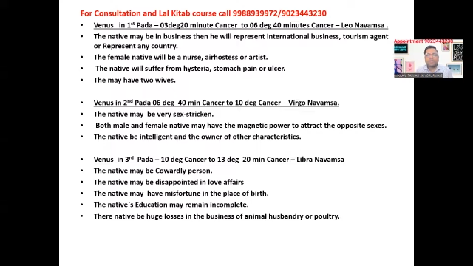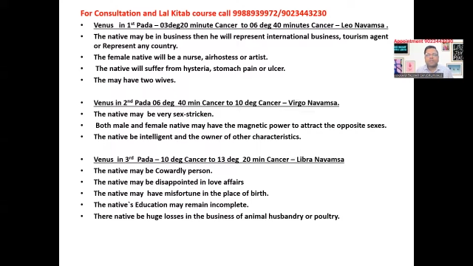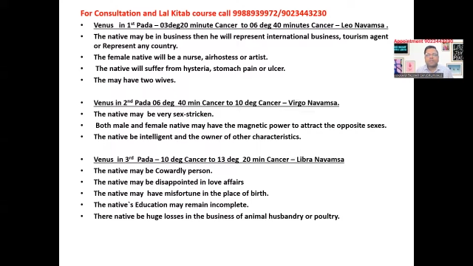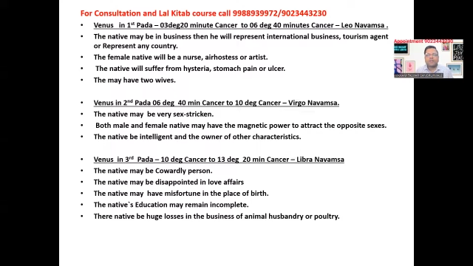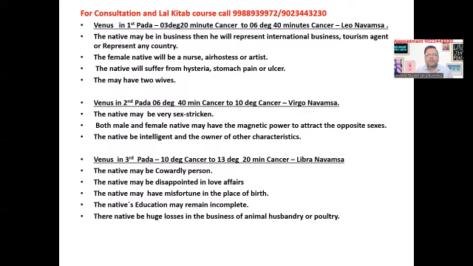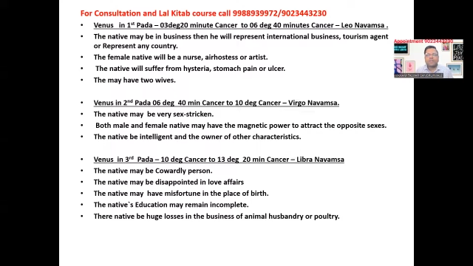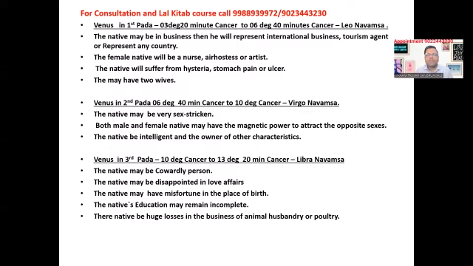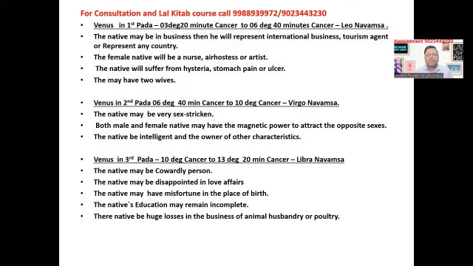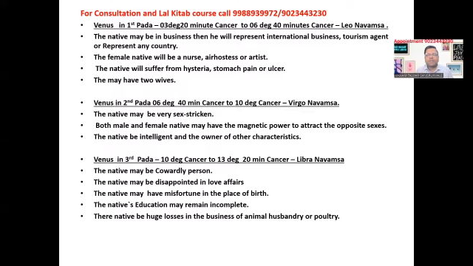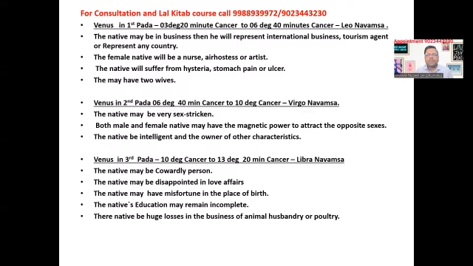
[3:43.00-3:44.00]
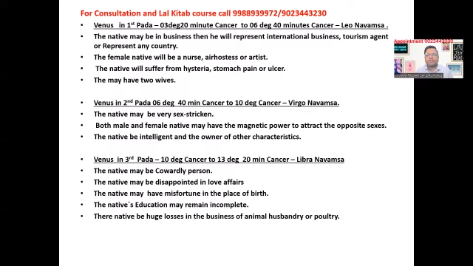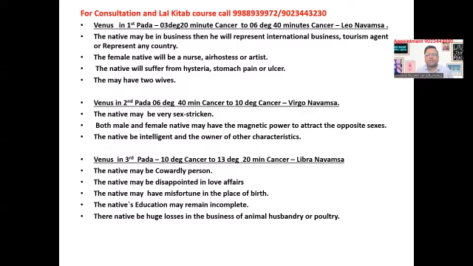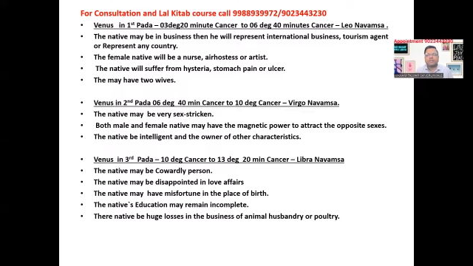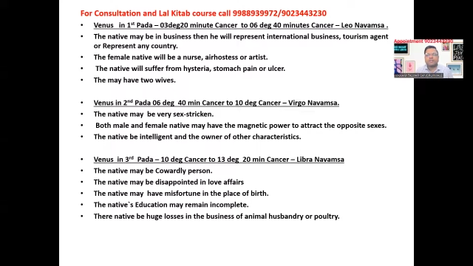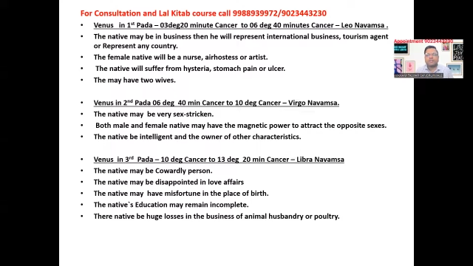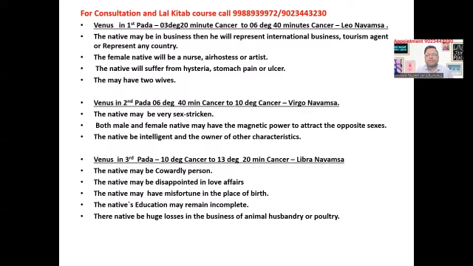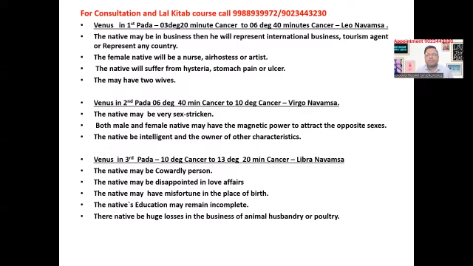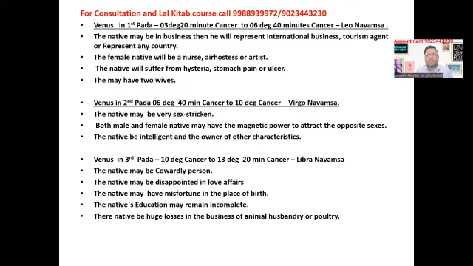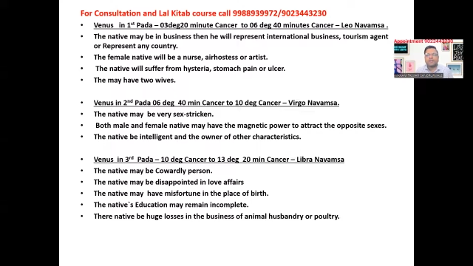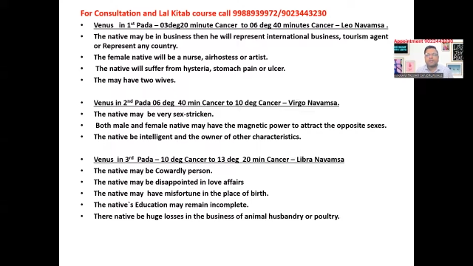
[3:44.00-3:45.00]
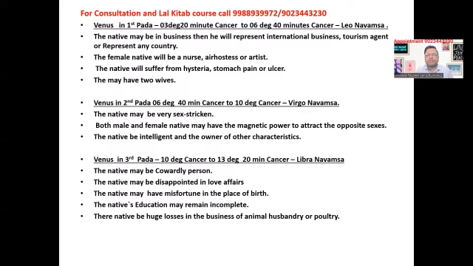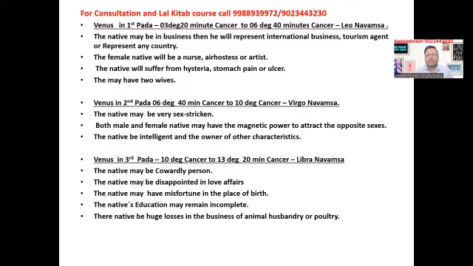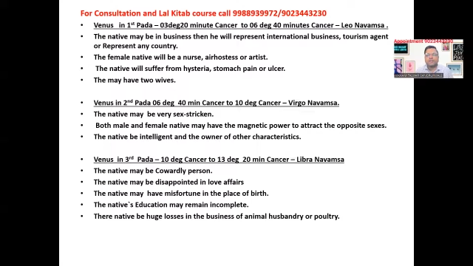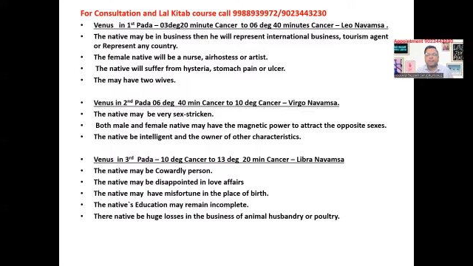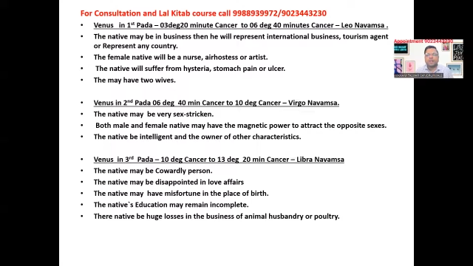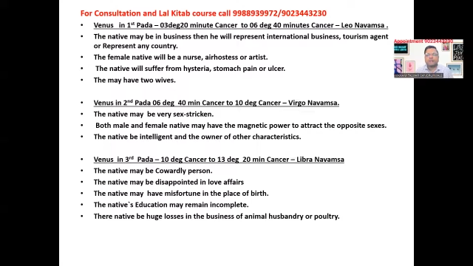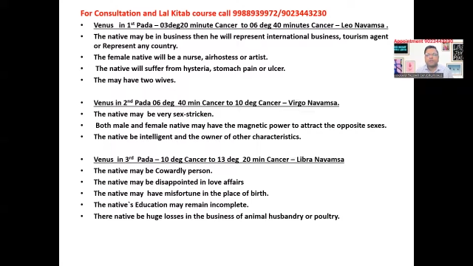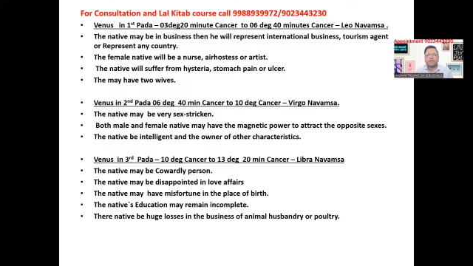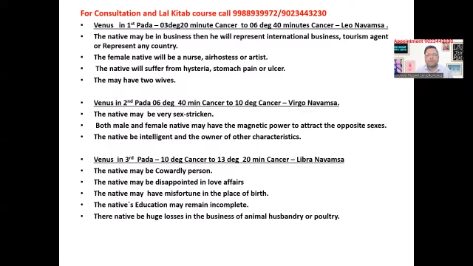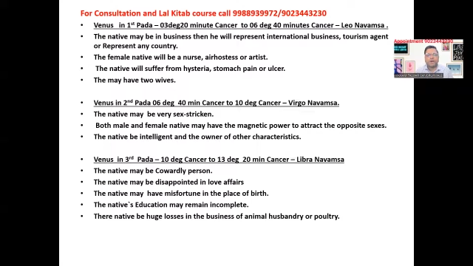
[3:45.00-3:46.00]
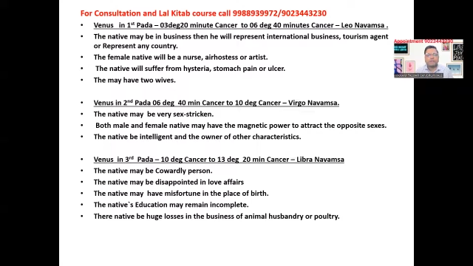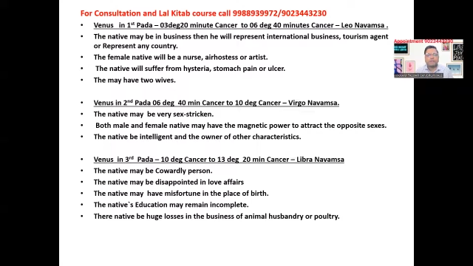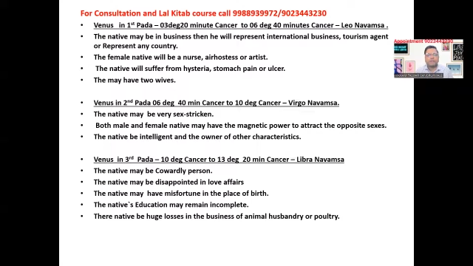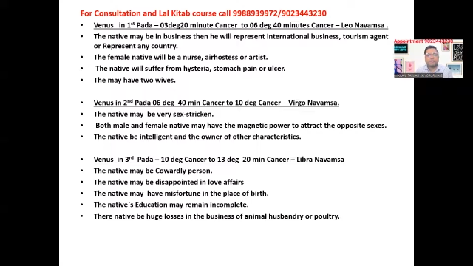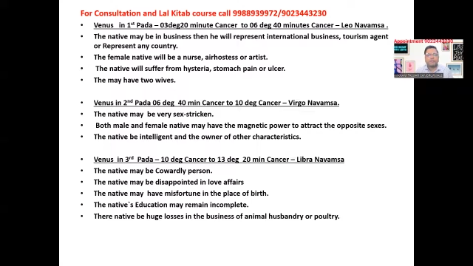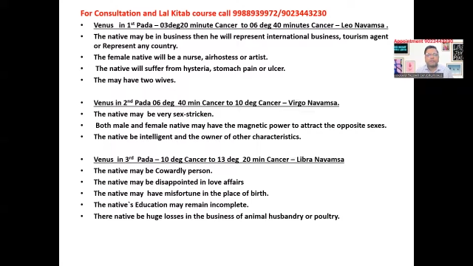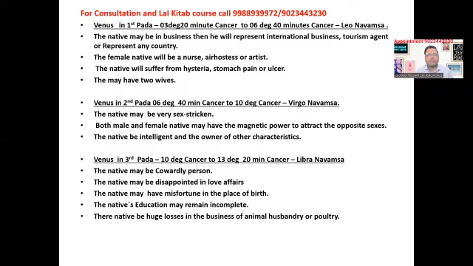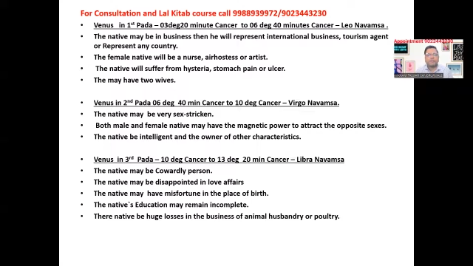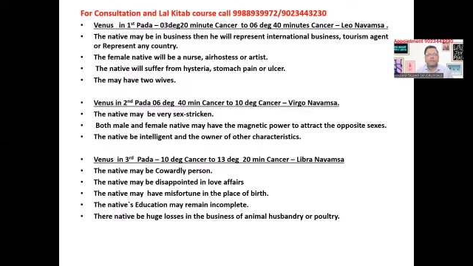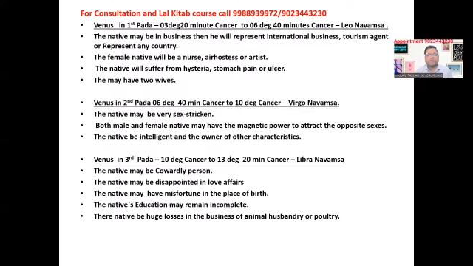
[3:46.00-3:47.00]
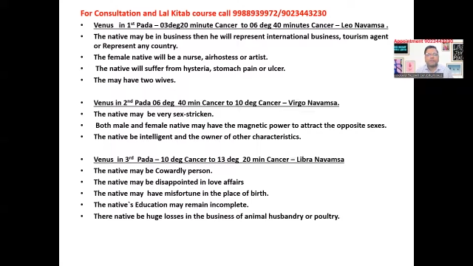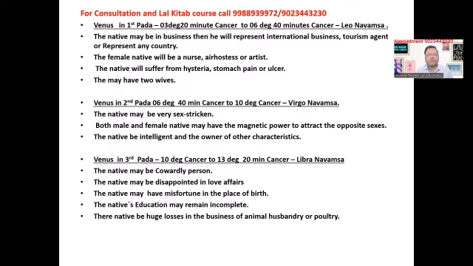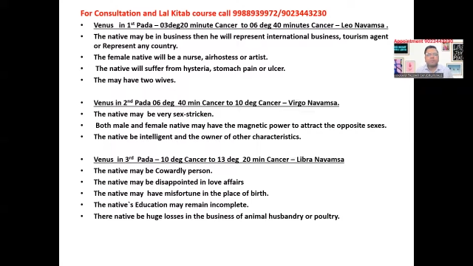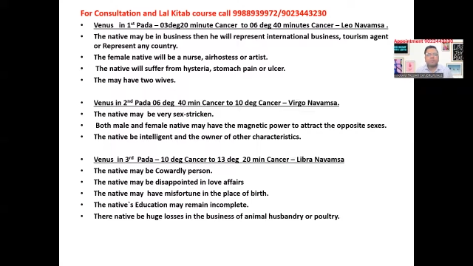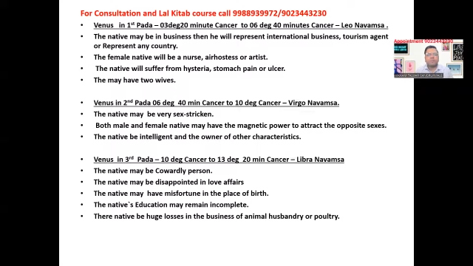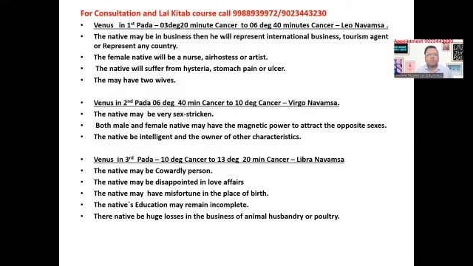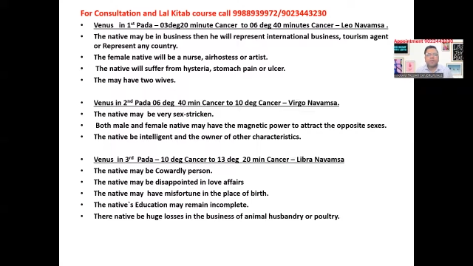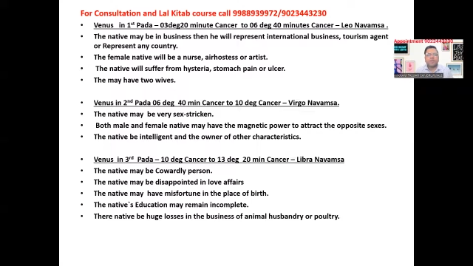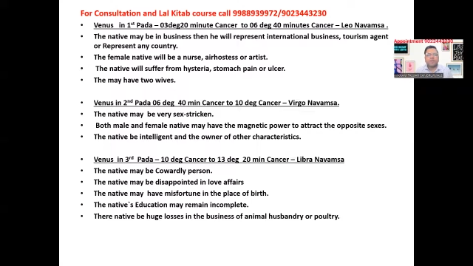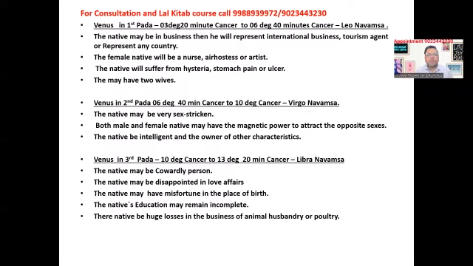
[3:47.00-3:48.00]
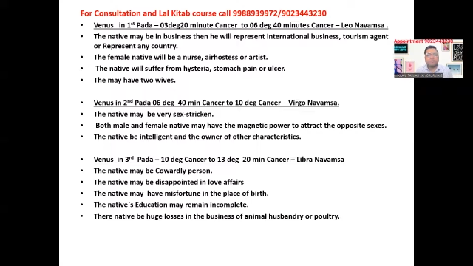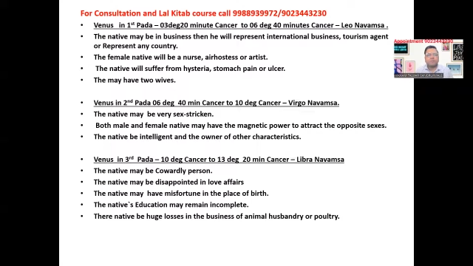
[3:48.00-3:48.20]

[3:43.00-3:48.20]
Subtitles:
(no speaker visible)